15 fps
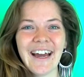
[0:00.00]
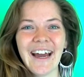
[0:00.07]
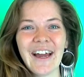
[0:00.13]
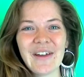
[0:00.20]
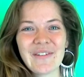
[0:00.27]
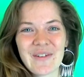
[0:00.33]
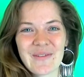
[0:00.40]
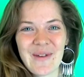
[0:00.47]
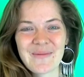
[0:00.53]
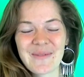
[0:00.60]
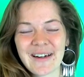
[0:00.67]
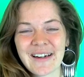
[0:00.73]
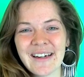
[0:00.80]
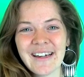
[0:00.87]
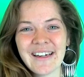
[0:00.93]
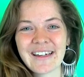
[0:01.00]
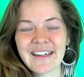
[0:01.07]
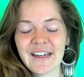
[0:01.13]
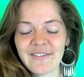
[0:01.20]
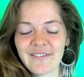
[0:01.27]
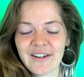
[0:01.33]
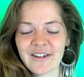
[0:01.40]
remember
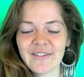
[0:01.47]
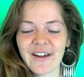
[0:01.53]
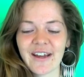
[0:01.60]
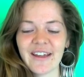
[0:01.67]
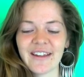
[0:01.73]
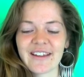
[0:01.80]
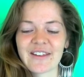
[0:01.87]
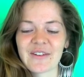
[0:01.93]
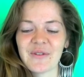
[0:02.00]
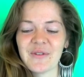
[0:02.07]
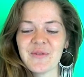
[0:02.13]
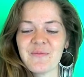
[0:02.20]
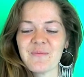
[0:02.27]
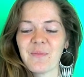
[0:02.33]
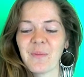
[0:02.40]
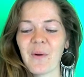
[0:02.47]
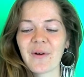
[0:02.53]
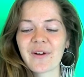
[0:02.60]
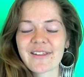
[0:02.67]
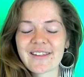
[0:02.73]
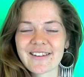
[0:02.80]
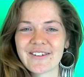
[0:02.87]
giving away this whole
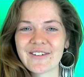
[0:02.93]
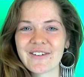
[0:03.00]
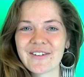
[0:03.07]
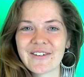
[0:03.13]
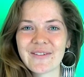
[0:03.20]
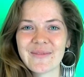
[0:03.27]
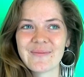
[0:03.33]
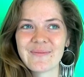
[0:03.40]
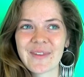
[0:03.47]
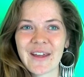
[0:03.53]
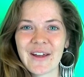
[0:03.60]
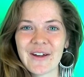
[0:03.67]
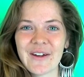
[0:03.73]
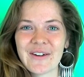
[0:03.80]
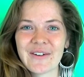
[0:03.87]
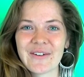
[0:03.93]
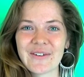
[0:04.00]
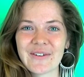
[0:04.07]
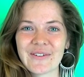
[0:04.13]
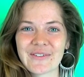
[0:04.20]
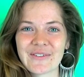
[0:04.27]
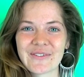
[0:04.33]
box of
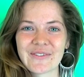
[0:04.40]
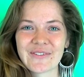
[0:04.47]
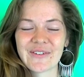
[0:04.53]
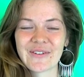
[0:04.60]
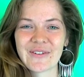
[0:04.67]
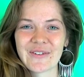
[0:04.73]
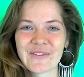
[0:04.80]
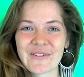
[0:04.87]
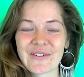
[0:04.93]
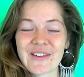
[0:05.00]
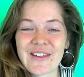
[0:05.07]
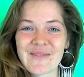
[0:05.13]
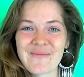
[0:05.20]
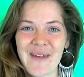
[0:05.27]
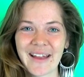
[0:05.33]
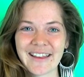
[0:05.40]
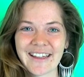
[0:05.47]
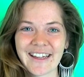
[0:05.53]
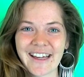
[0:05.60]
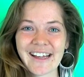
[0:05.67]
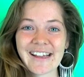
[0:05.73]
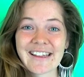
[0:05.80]

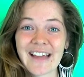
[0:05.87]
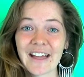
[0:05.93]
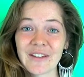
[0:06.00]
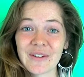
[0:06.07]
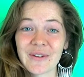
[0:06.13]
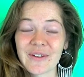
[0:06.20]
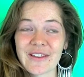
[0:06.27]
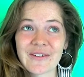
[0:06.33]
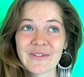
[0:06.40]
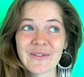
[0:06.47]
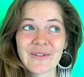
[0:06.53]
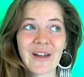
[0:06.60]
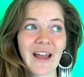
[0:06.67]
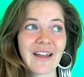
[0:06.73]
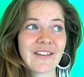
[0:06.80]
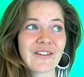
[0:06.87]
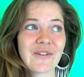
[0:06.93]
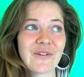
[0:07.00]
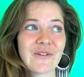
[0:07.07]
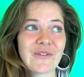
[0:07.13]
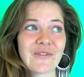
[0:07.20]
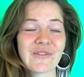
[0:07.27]
cosmetics and also all kinds
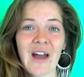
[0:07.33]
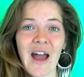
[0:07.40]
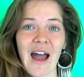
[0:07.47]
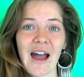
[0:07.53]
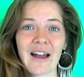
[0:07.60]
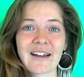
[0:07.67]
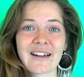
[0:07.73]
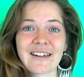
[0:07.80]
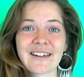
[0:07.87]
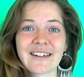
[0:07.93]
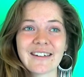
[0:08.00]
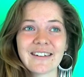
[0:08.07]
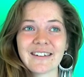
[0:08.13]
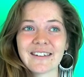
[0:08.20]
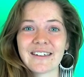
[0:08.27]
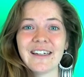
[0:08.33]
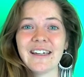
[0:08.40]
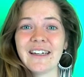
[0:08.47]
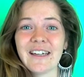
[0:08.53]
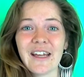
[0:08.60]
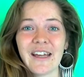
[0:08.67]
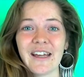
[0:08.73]
of
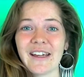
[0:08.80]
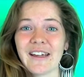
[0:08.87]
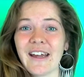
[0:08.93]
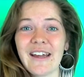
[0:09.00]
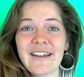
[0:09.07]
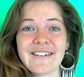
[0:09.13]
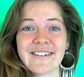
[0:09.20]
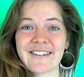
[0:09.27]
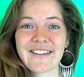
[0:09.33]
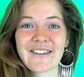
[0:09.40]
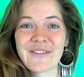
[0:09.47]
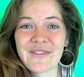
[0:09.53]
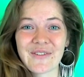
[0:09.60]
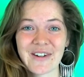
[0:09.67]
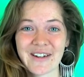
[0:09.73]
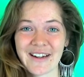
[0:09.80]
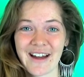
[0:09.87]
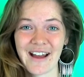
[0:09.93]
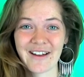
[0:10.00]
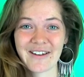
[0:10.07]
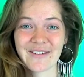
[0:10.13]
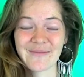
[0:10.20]
cleaning agents for
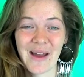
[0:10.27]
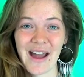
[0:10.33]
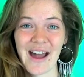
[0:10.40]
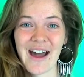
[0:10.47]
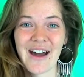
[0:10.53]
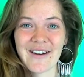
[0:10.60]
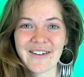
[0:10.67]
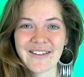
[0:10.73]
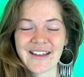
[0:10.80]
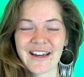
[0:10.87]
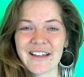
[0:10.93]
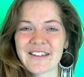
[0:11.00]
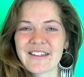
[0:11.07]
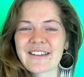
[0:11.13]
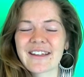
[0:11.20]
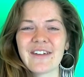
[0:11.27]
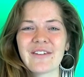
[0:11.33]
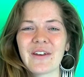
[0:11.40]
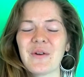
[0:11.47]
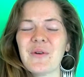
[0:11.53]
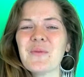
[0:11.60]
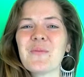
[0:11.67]
my house, and I just gave
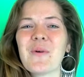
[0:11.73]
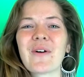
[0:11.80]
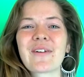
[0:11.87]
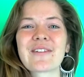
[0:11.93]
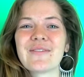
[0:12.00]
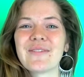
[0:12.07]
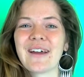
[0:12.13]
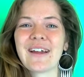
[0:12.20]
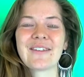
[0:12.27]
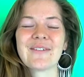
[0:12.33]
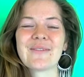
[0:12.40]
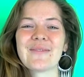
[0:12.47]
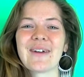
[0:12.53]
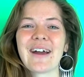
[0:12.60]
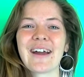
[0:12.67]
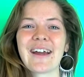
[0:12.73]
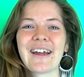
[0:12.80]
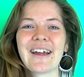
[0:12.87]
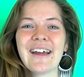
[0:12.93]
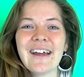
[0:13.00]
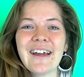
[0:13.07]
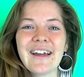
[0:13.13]
that whole box away to
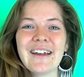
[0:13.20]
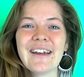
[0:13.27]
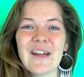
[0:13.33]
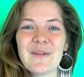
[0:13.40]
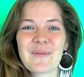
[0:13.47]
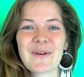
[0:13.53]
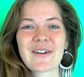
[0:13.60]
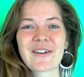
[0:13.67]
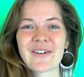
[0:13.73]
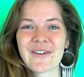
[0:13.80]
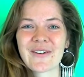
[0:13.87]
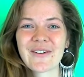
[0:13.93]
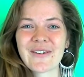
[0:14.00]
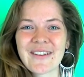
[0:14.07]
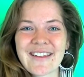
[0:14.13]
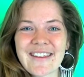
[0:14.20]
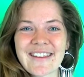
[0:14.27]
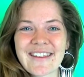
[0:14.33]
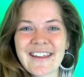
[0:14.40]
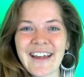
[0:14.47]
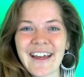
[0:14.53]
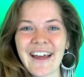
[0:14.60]
my neighbor
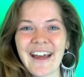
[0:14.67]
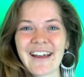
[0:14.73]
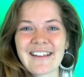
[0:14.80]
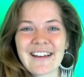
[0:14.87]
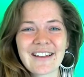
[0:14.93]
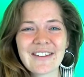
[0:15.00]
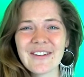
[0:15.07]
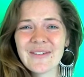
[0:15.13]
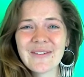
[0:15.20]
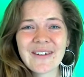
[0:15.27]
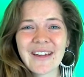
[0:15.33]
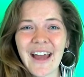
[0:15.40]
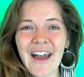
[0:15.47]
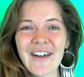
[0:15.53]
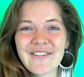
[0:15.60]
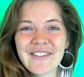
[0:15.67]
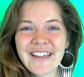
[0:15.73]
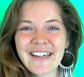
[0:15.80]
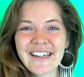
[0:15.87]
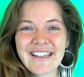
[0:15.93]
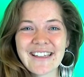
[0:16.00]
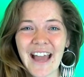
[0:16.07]
girls. I was like, do you want to have
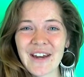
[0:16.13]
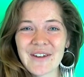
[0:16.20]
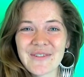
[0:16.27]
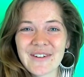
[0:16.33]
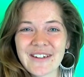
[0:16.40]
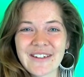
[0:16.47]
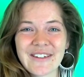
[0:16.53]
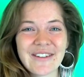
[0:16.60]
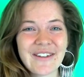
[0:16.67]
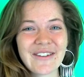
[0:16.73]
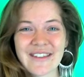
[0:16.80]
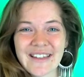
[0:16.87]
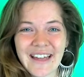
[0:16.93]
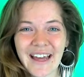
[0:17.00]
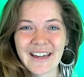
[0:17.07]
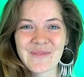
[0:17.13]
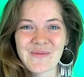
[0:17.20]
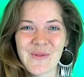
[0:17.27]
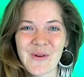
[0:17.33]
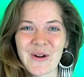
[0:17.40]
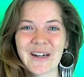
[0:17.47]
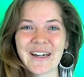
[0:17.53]
this? I don't want to use it
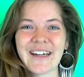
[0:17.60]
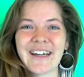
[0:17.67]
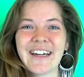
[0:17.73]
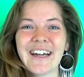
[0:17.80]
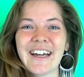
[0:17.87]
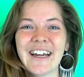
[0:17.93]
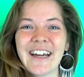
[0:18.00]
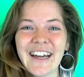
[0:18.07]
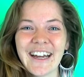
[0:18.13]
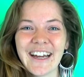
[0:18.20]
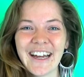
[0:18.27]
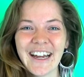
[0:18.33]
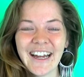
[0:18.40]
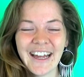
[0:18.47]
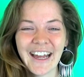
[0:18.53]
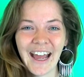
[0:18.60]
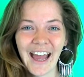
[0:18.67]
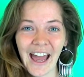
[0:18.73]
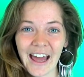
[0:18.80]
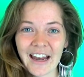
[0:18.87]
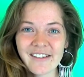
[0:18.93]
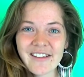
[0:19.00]
anymore.
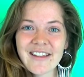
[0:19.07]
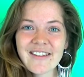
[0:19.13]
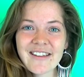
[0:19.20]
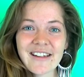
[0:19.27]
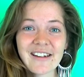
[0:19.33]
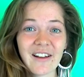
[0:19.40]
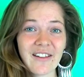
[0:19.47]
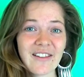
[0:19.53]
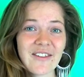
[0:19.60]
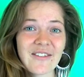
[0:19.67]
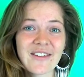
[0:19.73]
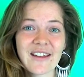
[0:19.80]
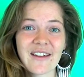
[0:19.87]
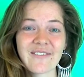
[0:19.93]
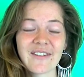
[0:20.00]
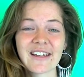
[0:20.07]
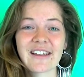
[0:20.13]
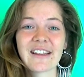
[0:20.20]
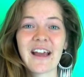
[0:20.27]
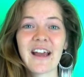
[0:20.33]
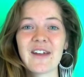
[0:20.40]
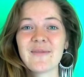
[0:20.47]
And I was using lots of stuff at the
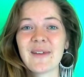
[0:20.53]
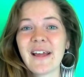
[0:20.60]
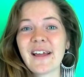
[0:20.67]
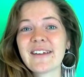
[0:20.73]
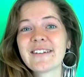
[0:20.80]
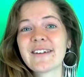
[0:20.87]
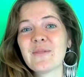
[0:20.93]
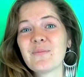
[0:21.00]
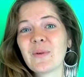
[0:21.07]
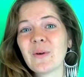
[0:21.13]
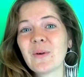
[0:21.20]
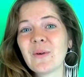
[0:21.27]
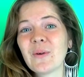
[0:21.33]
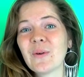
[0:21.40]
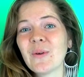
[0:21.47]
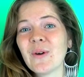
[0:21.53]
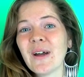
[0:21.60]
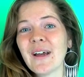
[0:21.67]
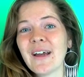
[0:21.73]
time, like shampoo,